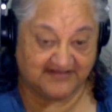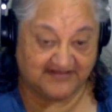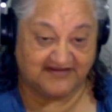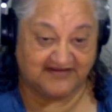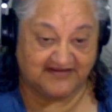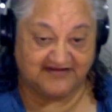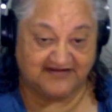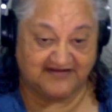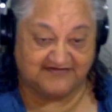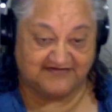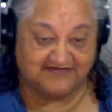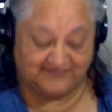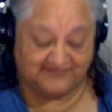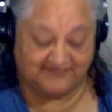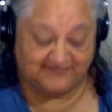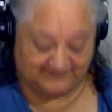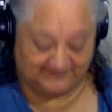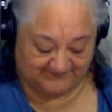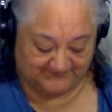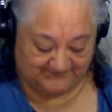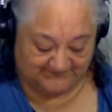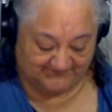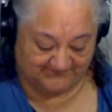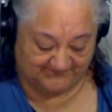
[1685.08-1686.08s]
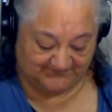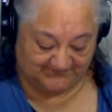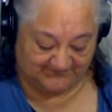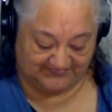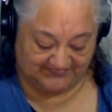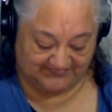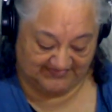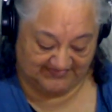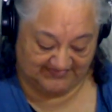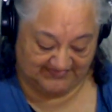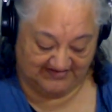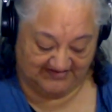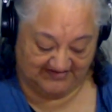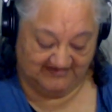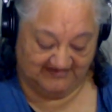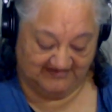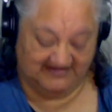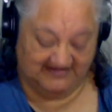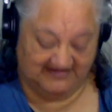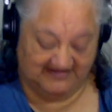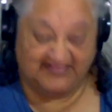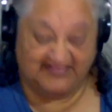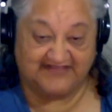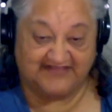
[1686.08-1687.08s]
he can get to.
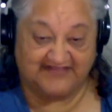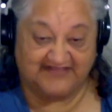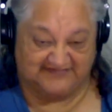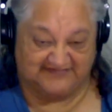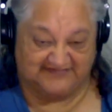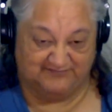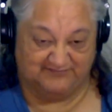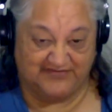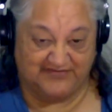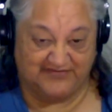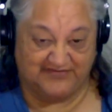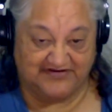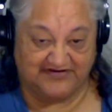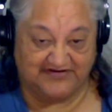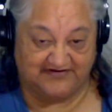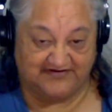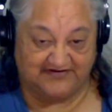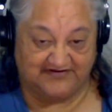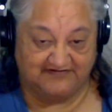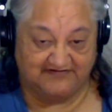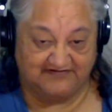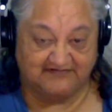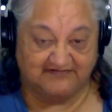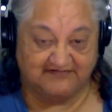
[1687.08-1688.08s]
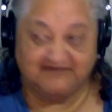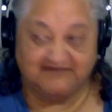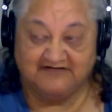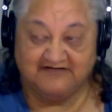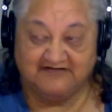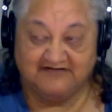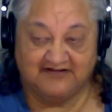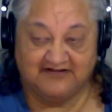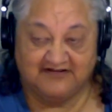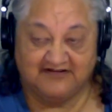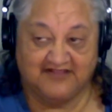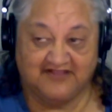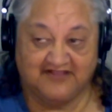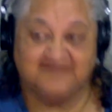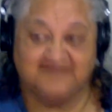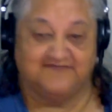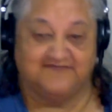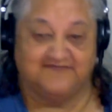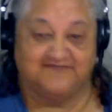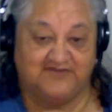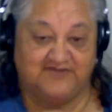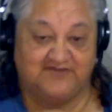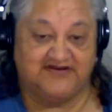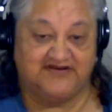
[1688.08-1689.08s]
And that's mean, you know.
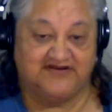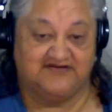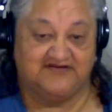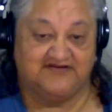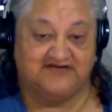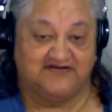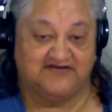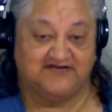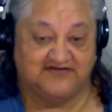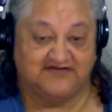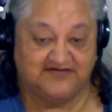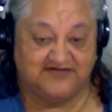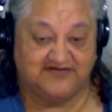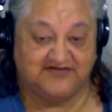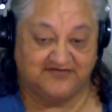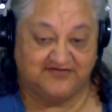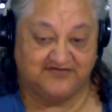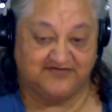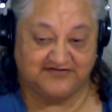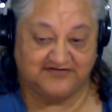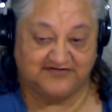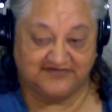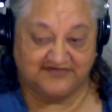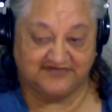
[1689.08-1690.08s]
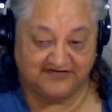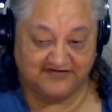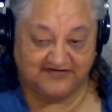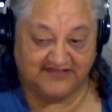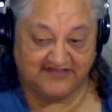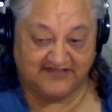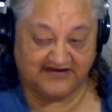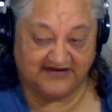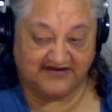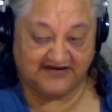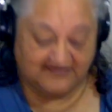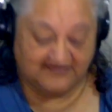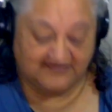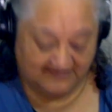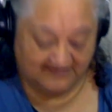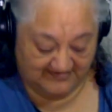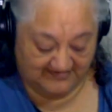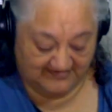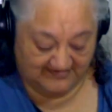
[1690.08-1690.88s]
That's a mean thing to do that.